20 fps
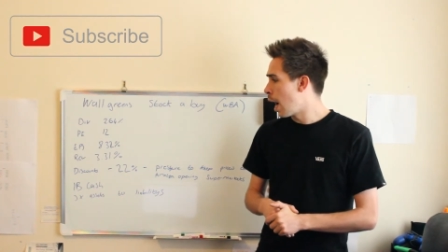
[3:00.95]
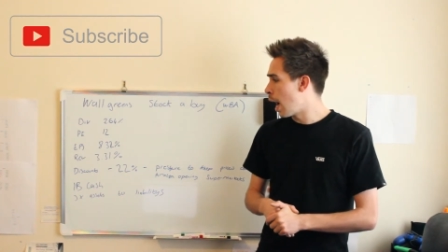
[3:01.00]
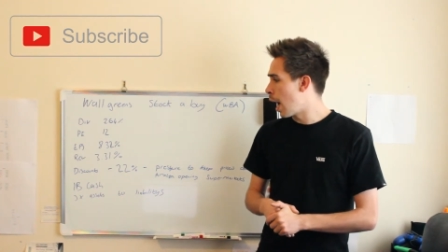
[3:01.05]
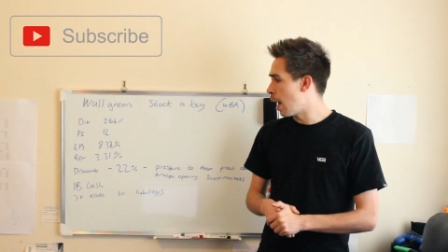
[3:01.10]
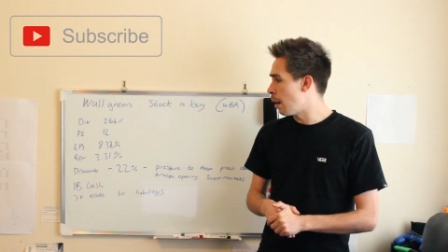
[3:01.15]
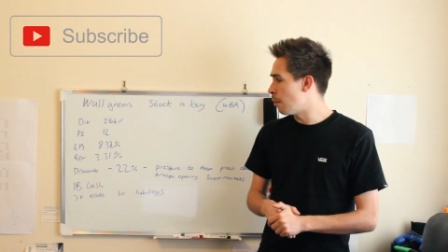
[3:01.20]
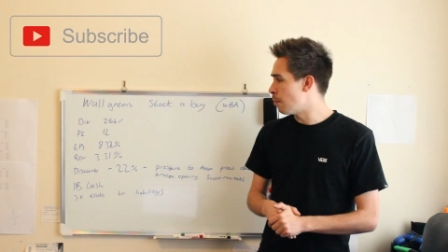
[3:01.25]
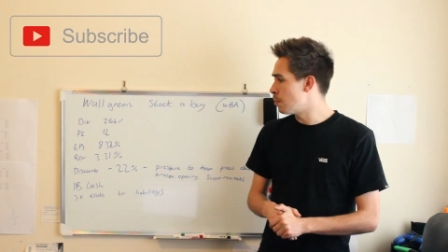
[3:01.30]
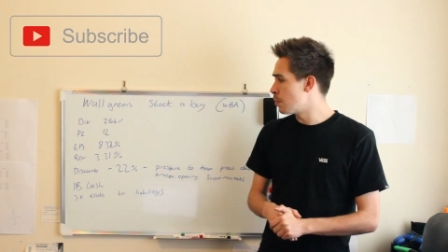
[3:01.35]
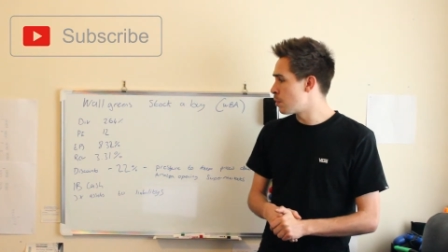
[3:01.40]

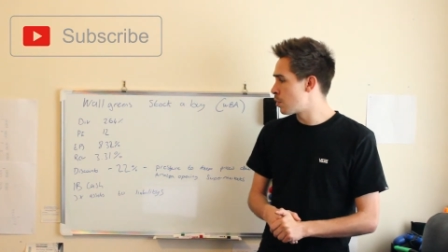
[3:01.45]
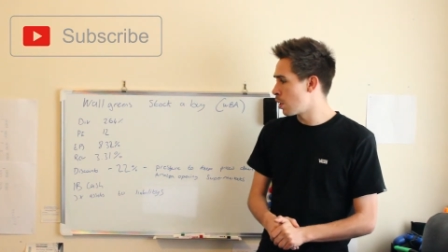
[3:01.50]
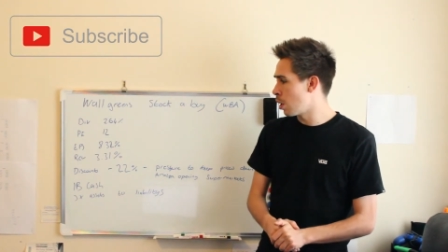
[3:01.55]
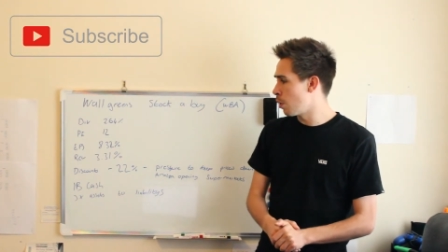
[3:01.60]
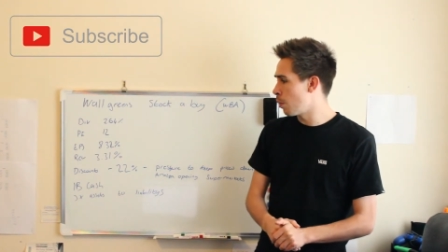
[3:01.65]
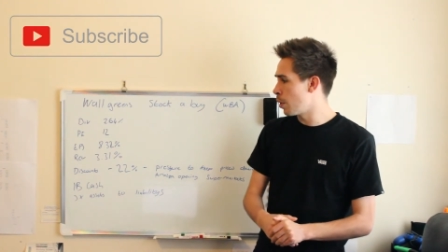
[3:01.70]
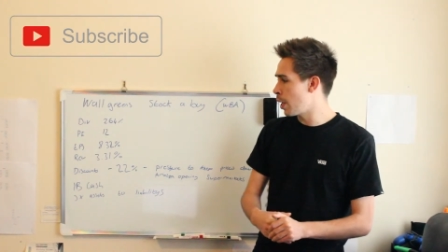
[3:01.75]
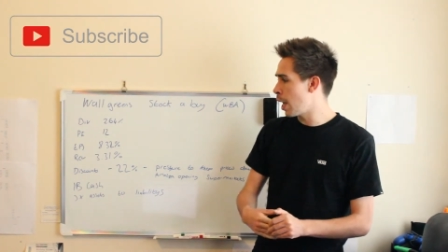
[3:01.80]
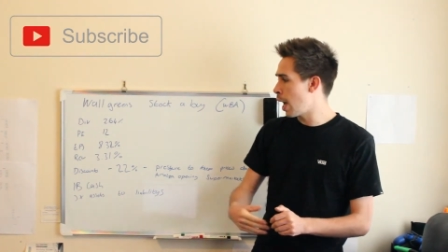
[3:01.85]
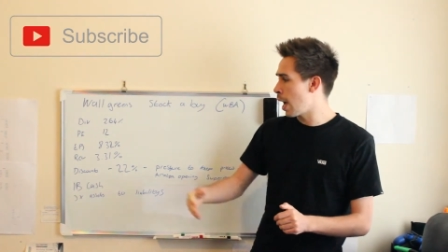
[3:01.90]
Um,
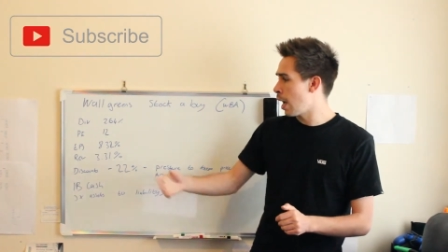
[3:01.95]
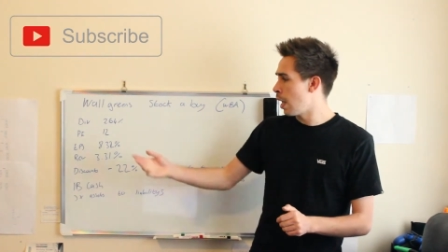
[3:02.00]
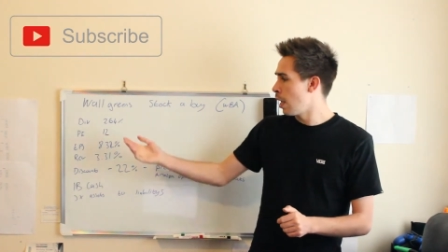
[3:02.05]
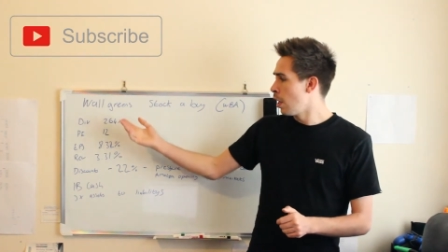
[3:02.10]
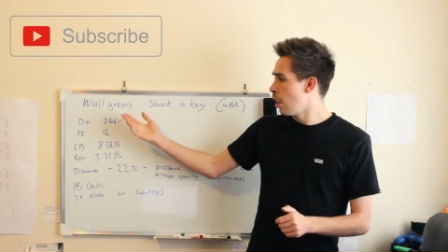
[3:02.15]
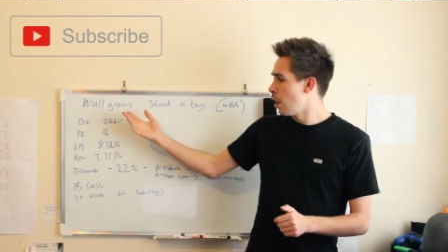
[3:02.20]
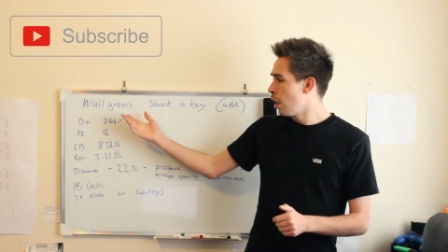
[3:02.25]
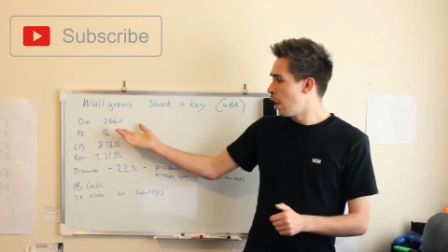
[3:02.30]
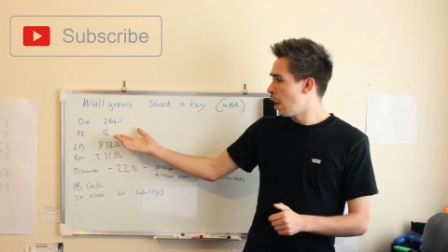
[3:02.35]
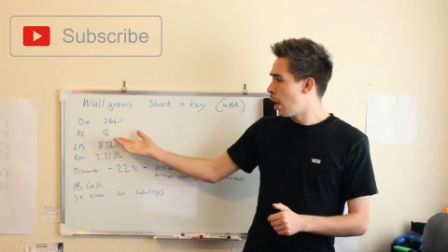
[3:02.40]
so yeah,
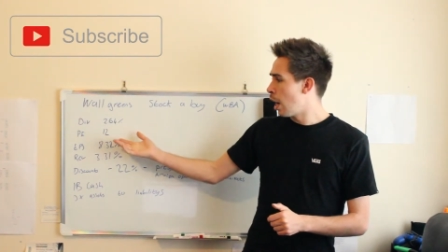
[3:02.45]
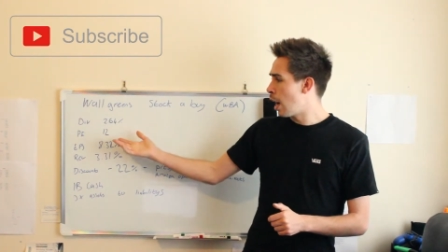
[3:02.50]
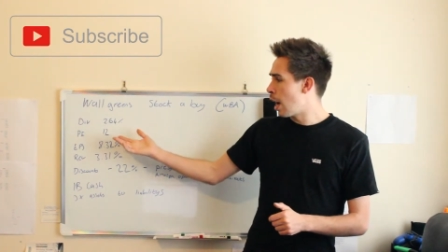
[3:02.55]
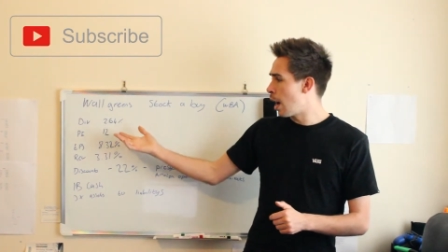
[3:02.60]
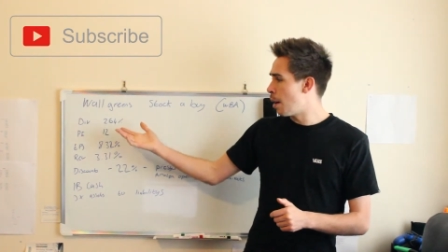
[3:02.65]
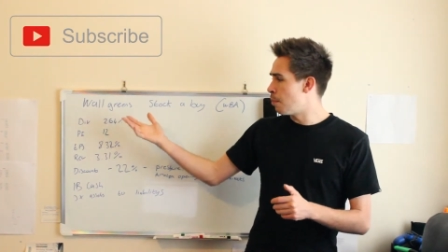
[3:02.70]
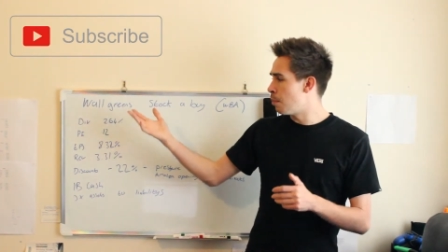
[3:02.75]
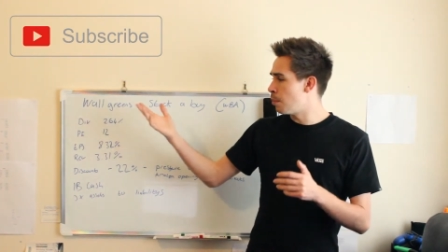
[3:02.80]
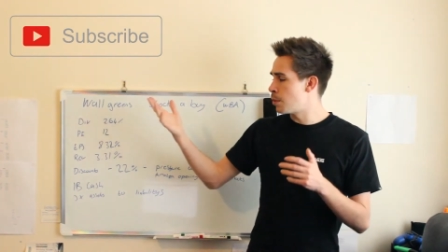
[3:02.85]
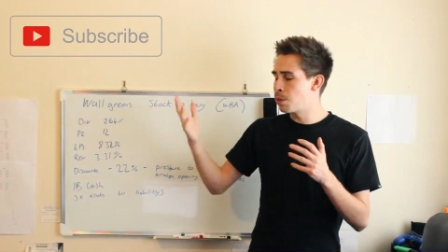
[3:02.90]

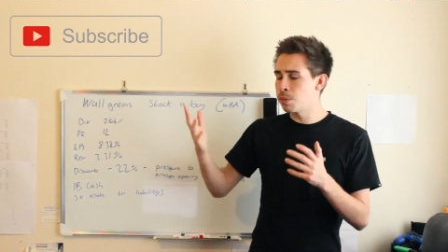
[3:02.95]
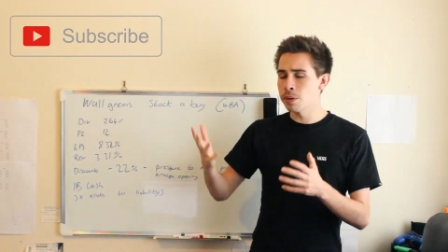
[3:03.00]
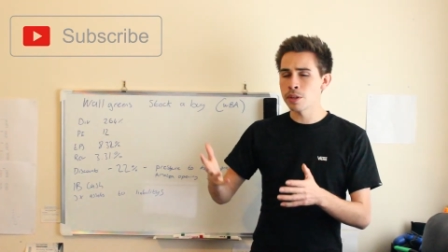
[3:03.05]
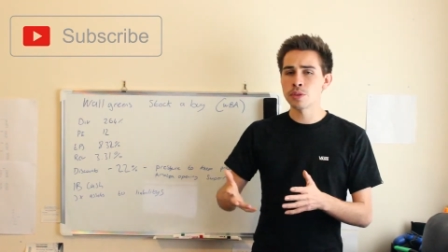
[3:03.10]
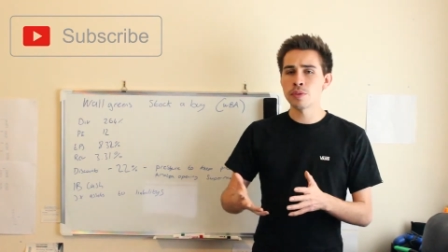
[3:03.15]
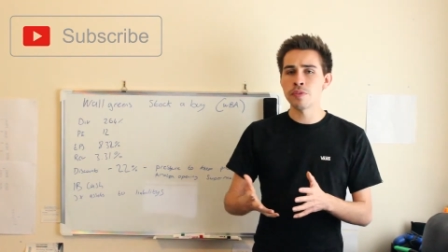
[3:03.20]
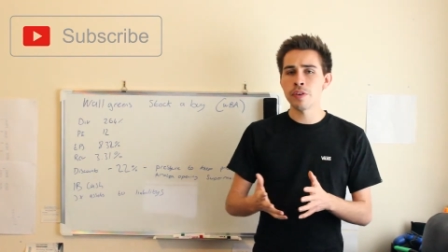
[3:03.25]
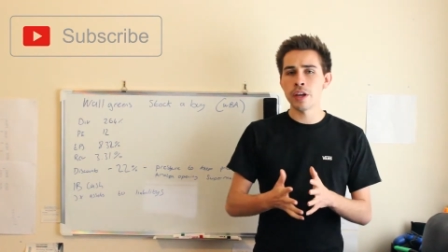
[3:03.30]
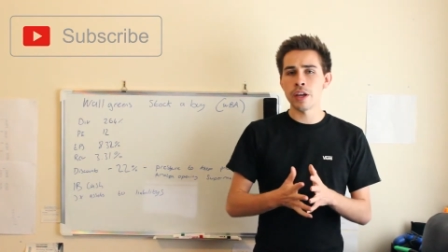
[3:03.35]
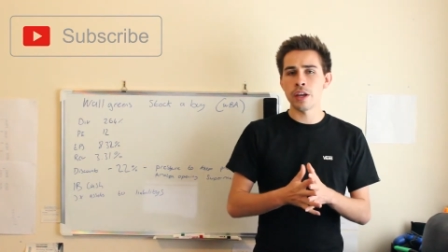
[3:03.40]
um, to be
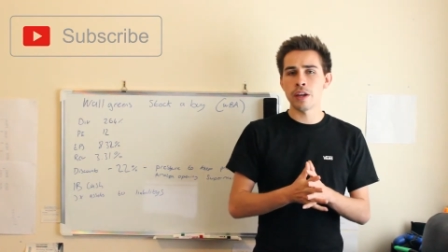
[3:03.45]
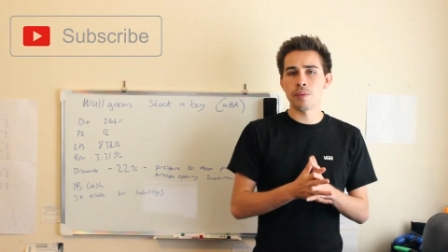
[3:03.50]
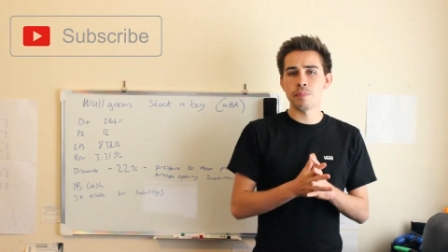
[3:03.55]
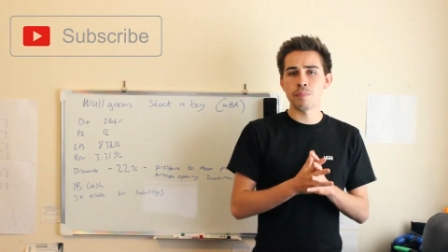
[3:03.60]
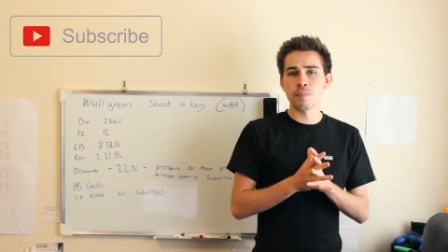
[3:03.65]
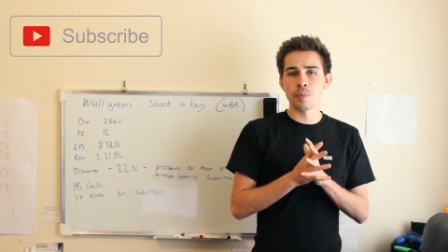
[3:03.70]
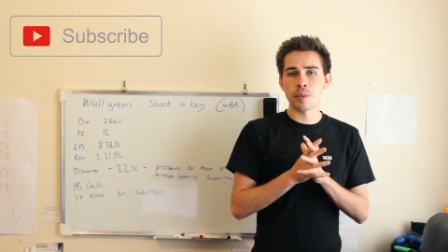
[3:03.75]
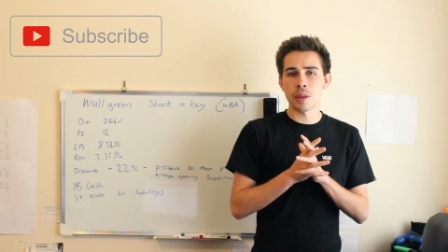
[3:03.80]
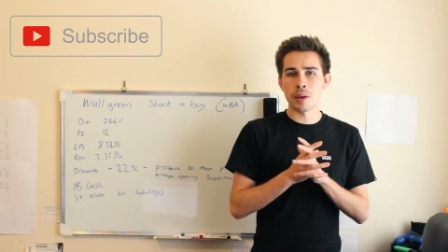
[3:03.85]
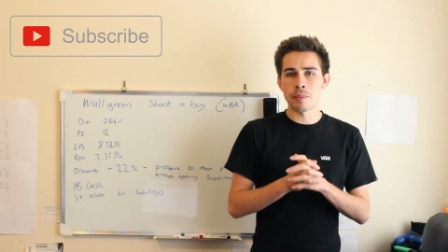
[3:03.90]
honest with
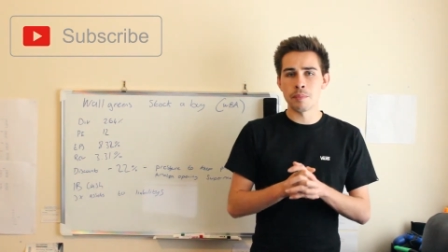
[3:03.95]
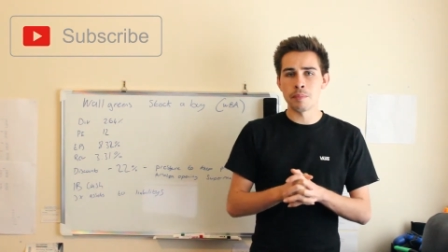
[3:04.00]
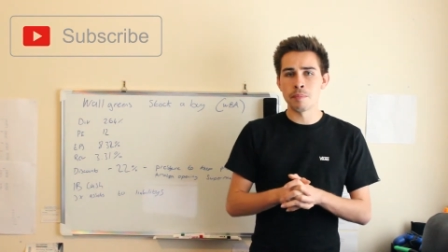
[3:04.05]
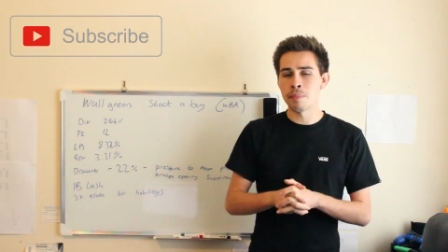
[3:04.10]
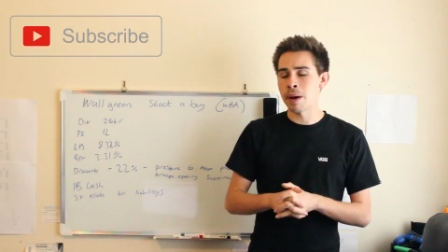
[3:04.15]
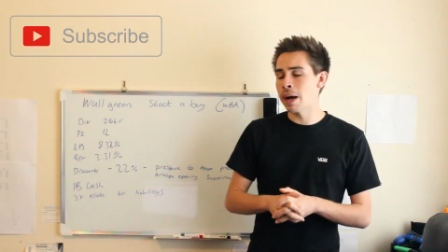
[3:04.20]
you,